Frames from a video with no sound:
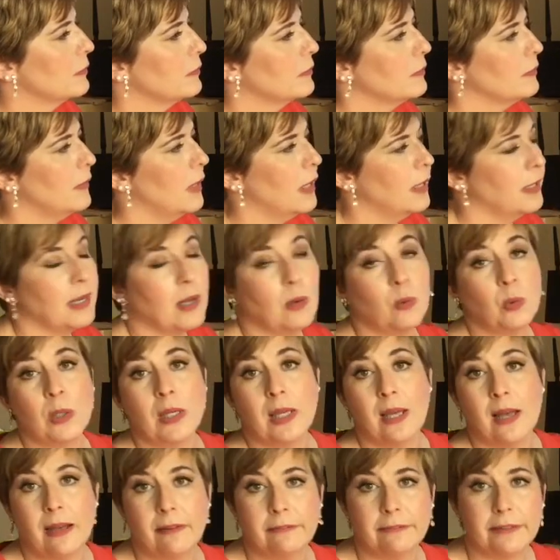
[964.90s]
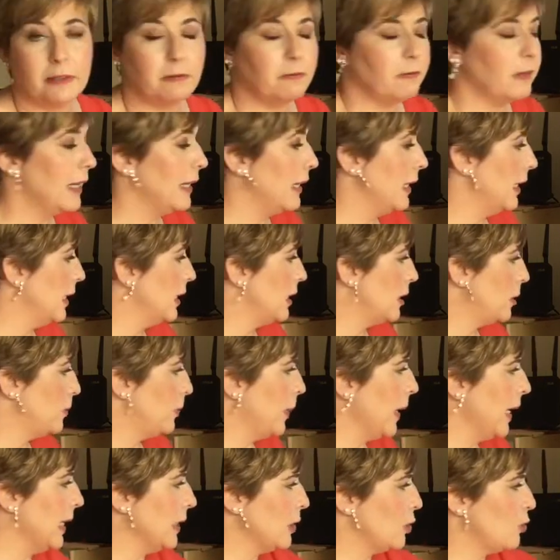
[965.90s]
And now we have it ready. It's
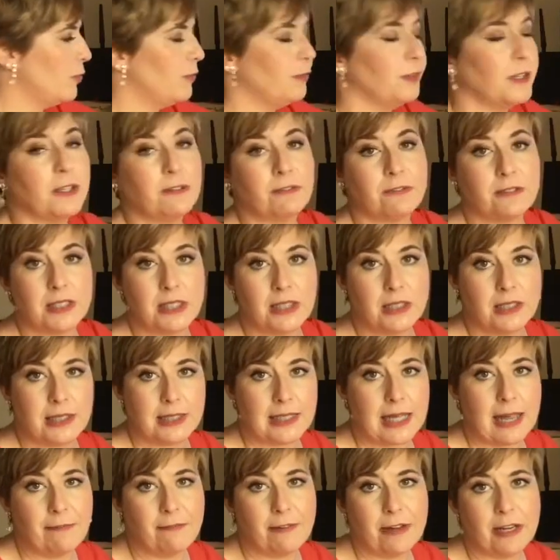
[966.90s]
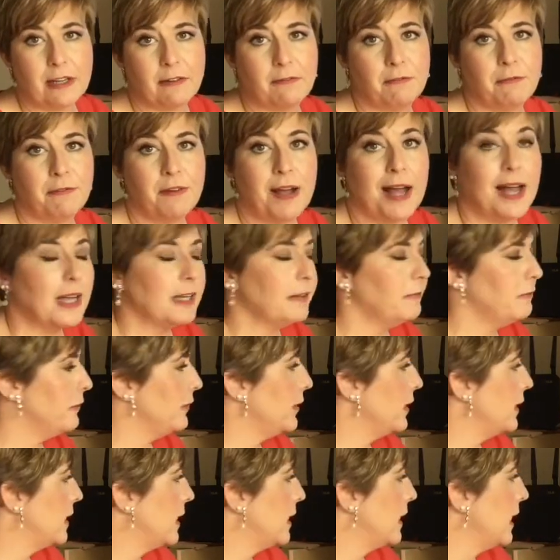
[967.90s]
page 57,
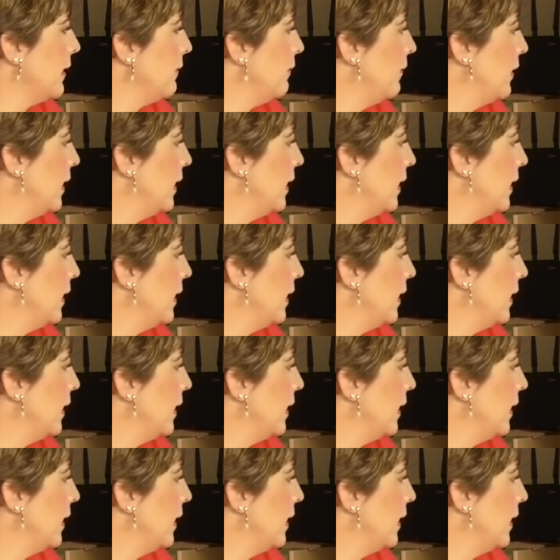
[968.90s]
57.